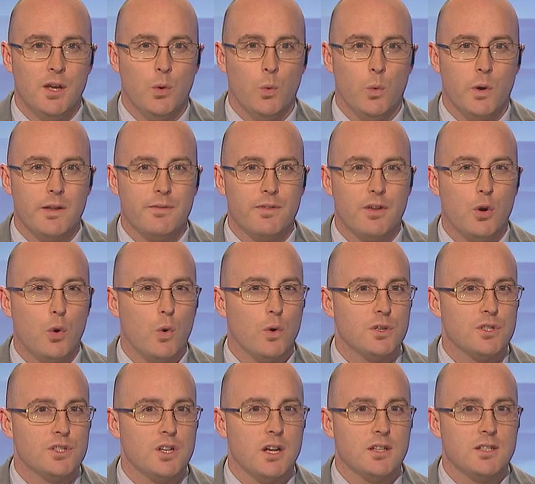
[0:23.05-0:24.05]
One of the
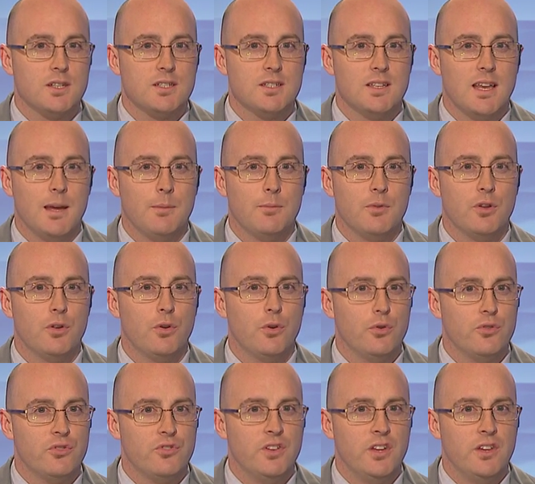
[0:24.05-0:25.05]
court judges named
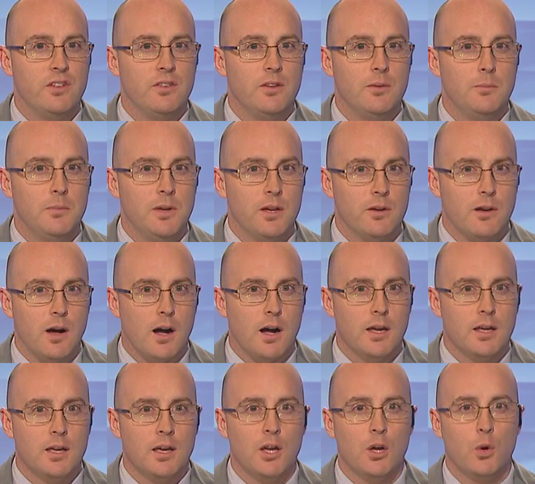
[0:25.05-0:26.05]
Husni
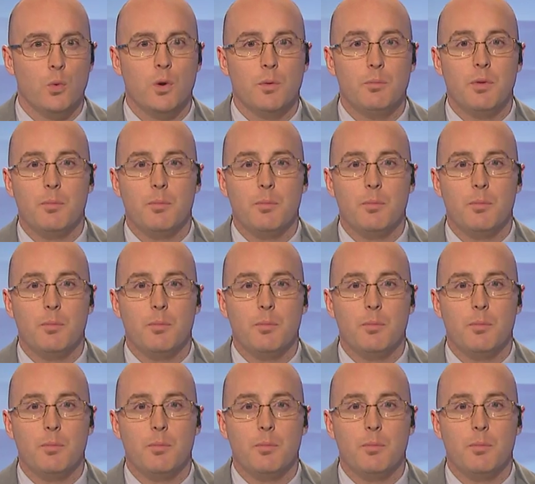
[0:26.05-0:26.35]
Demirai will be